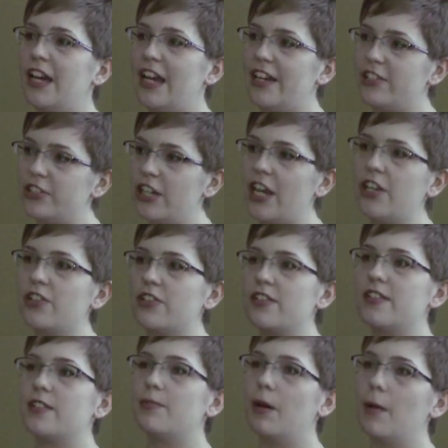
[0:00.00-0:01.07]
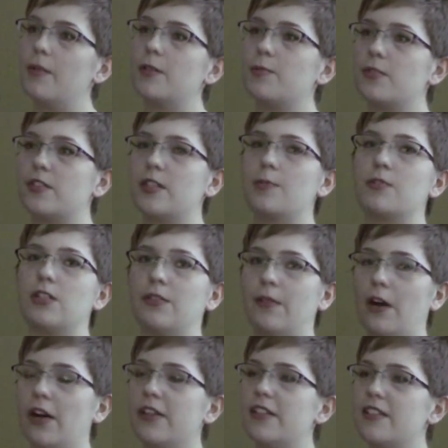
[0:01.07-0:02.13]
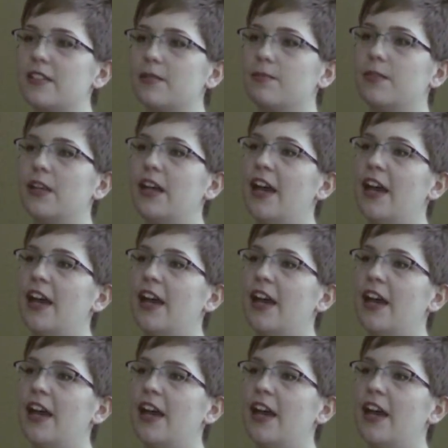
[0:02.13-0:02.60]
it changes the public's perception of autism,